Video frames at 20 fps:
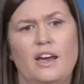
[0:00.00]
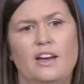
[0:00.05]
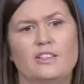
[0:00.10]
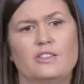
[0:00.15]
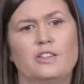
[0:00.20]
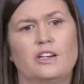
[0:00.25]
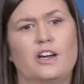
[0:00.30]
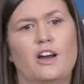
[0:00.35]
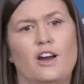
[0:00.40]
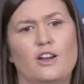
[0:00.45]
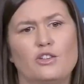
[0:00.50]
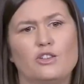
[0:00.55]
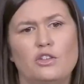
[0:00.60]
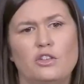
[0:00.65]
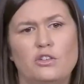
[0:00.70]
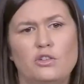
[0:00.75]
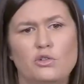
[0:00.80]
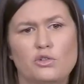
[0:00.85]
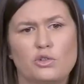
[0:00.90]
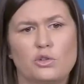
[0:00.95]
has the
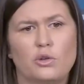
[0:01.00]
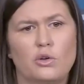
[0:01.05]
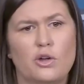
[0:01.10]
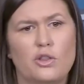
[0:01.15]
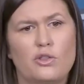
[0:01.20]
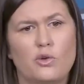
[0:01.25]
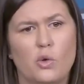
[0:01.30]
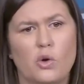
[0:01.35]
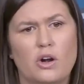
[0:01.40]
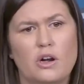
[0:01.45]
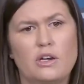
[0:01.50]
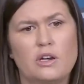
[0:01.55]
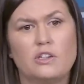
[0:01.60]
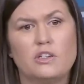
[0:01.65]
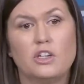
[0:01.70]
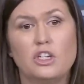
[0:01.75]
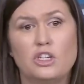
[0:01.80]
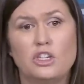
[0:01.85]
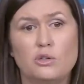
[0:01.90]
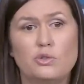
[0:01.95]
constitutional authority
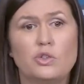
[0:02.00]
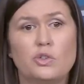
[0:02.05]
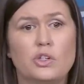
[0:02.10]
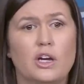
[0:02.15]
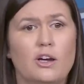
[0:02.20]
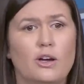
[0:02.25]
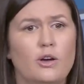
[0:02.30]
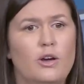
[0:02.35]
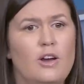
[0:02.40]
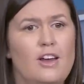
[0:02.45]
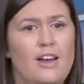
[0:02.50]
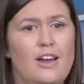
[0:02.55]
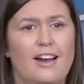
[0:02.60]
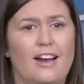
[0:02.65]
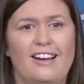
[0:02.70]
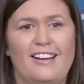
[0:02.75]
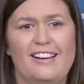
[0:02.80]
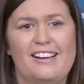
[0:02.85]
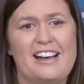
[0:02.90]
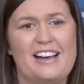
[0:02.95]
to do so.
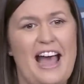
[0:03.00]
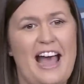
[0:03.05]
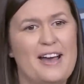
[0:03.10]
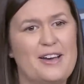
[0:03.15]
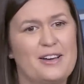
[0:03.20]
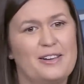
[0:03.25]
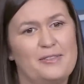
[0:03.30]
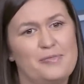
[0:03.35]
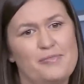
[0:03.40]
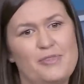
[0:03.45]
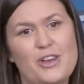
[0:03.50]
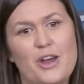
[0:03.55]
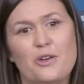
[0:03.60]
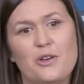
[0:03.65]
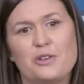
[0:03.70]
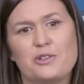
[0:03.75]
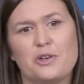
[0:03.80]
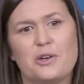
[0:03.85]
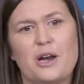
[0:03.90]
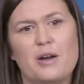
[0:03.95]
I
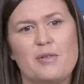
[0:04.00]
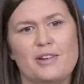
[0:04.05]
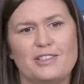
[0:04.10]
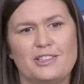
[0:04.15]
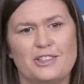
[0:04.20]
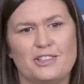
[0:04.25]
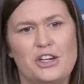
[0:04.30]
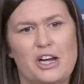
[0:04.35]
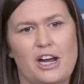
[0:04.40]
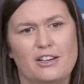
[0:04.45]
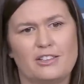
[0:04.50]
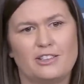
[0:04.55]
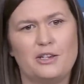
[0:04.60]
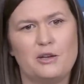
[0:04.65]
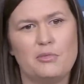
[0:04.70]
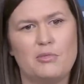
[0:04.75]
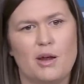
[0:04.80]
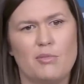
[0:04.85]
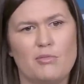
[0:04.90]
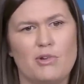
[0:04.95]
know this will come as a shock
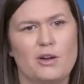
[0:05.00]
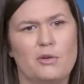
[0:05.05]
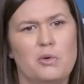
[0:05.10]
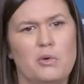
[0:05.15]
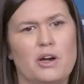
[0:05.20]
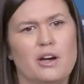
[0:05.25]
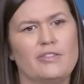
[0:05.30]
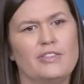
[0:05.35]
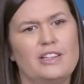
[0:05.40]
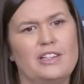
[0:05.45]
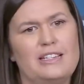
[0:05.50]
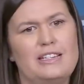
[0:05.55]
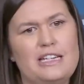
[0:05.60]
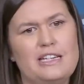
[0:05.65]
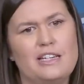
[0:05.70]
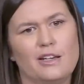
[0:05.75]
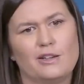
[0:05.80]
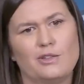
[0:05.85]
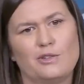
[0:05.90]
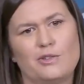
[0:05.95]
to you, but I'm not aware of the
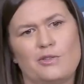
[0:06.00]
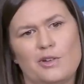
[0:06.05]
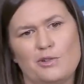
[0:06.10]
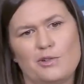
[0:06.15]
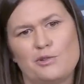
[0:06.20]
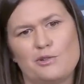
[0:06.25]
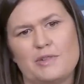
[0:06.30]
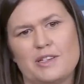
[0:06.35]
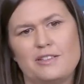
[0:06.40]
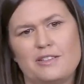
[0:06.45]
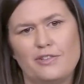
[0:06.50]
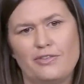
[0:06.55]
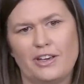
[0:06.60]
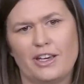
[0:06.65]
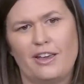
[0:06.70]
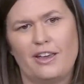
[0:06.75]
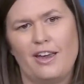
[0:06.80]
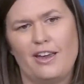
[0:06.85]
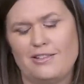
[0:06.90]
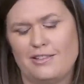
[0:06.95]
details of those
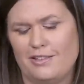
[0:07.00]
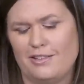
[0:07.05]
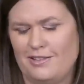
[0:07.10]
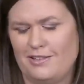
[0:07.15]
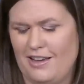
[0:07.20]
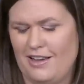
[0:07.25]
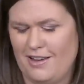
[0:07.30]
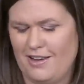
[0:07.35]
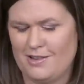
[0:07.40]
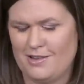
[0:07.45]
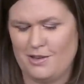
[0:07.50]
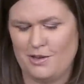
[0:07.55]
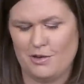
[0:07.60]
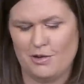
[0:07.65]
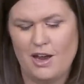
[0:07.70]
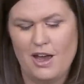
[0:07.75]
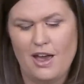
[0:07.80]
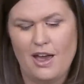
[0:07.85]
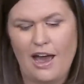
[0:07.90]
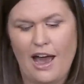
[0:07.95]
specific cases that
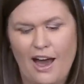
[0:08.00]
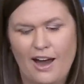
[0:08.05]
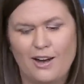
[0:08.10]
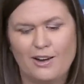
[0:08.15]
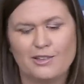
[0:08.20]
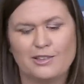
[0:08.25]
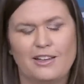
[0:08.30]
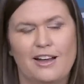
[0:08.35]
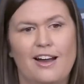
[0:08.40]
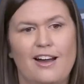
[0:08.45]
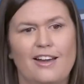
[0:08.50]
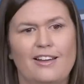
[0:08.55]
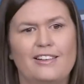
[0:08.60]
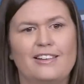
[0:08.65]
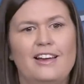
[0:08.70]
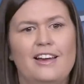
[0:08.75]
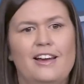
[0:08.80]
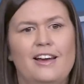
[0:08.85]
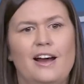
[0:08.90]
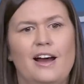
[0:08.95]
you
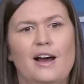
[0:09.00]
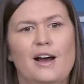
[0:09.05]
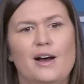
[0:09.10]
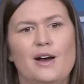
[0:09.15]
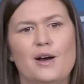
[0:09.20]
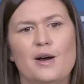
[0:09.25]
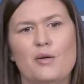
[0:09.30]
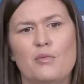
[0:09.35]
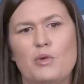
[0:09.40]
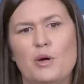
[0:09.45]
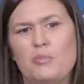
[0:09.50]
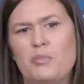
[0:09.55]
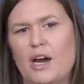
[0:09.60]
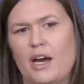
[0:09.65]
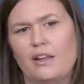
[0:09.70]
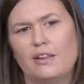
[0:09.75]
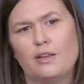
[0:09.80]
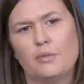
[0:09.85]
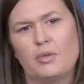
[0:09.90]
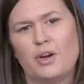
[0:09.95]
outlined.
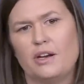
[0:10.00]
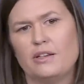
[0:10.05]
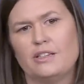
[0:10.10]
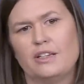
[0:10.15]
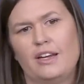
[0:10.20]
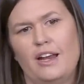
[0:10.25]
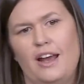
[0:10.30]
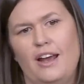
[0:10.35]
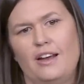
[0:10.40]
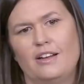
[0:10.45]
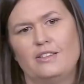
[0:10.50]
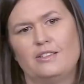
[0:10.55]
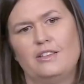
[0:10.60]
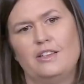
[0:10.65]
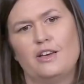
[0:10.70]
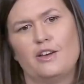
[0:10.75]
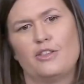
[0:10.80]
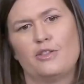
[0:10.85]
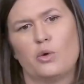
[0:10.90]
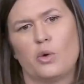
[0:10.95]
But the president has
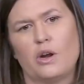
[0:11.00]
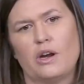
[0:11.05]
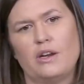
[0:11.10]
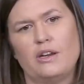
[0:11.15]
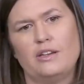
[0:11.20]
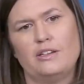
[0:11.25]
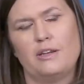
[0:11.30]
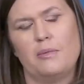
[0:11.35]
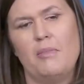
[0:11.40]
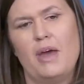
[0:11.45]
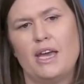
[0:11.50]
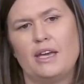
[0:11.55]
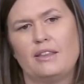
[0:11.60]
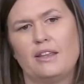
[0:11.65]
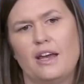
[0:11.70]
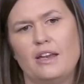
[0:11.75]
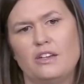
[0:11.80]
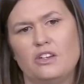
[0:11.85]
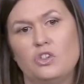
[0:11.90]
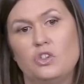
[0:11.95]
the authority to make
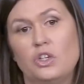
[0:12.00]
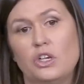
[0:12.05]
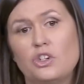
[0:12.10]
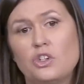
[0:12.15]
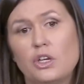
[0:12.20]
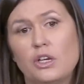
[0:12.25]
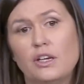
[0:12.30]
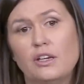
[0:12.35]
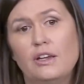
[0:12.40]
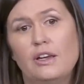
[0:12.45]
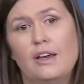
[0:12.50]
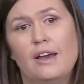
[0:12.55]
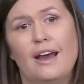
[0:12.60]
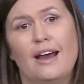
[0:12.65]
that decision.